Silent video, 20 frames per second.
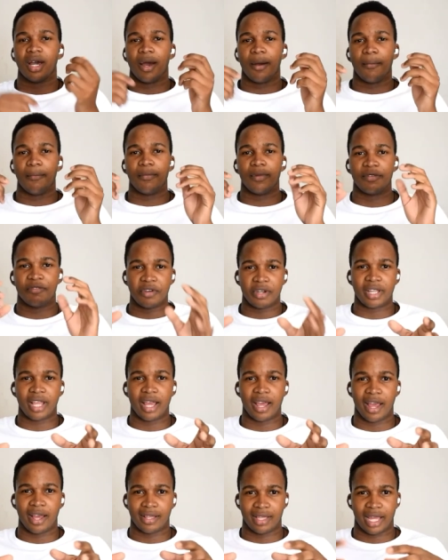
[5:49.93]
um, if you're
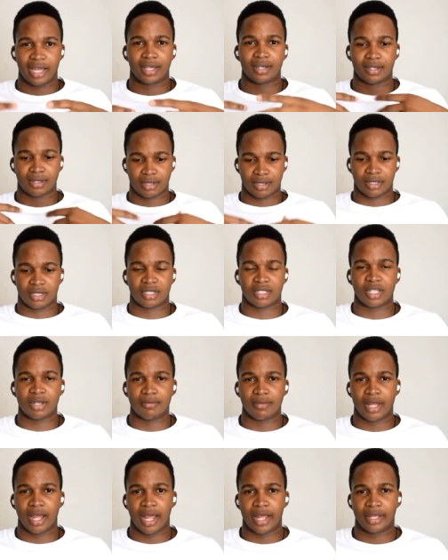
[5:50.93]
gonna ha like
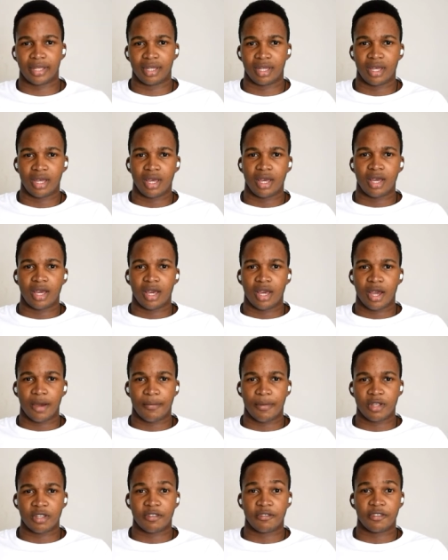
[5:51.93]
streamline a
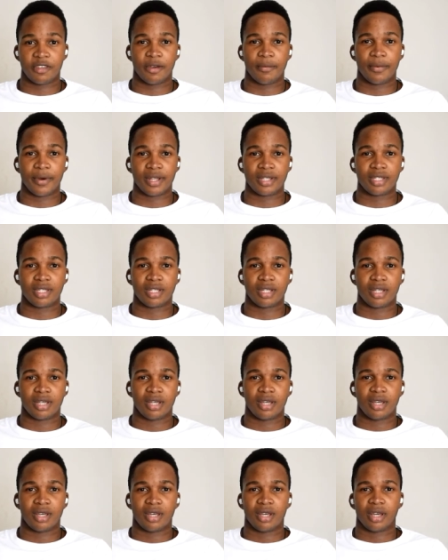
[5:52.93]
bunch of earbuds,
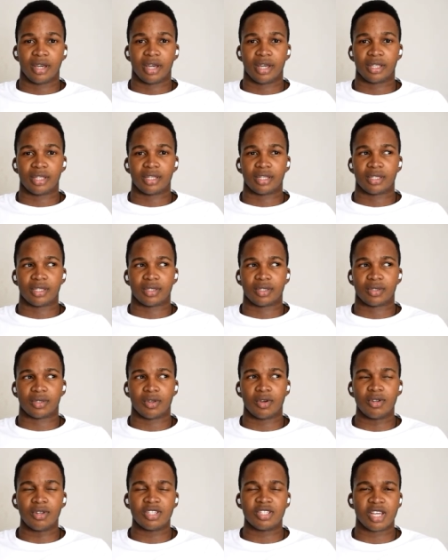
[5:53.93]
right?
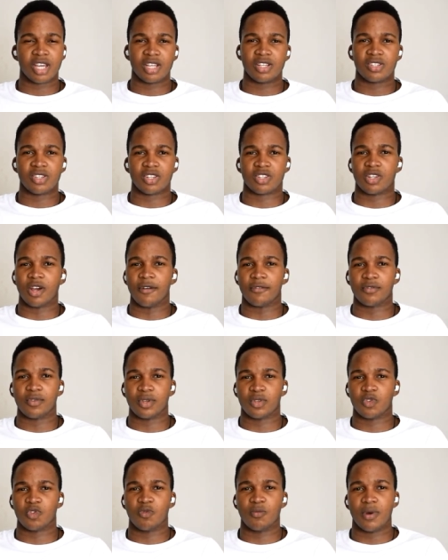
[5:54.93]
Don't change the
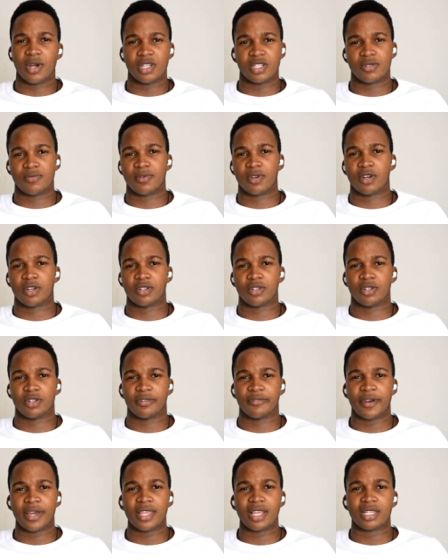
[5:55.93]
software too much, because
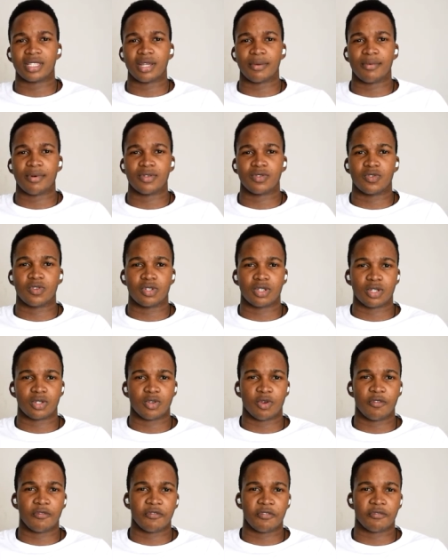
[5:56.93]
you'll find that someone switches
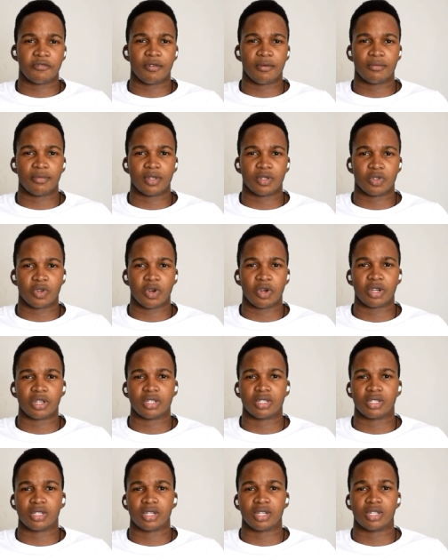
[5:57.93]
over from the
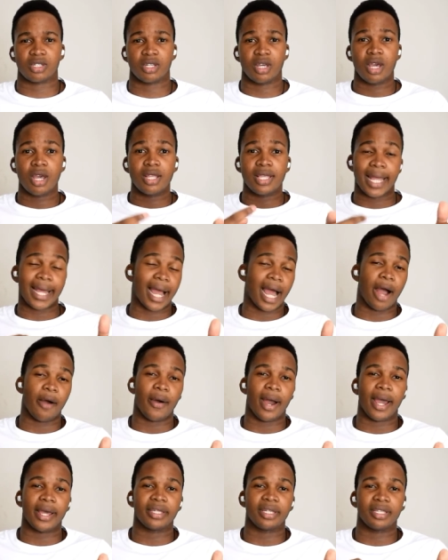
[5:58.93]
Taurus series, like how
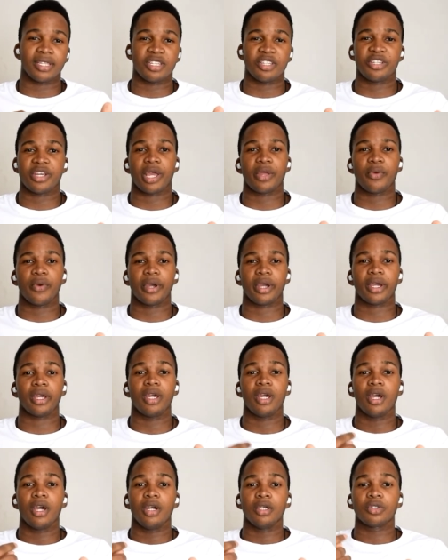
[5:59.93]
I did in
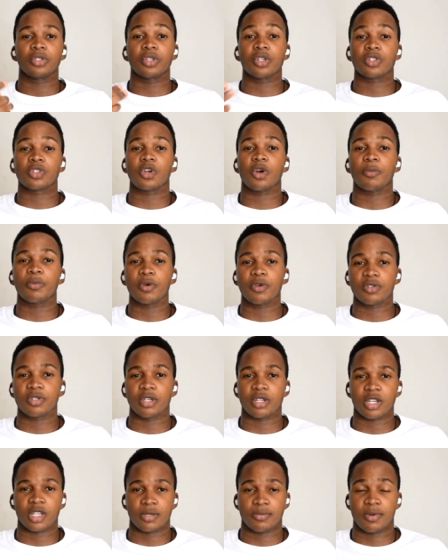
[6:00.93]
January, to the Scorpio
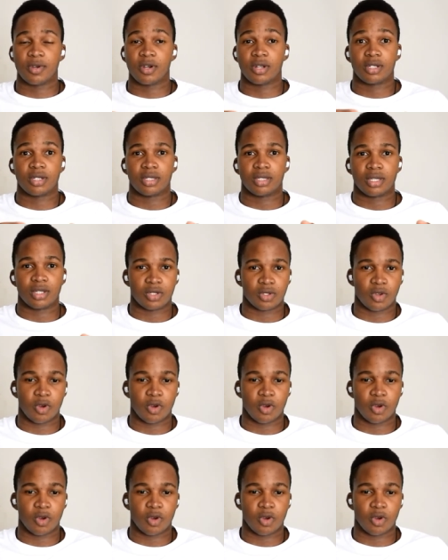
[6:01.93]
series because the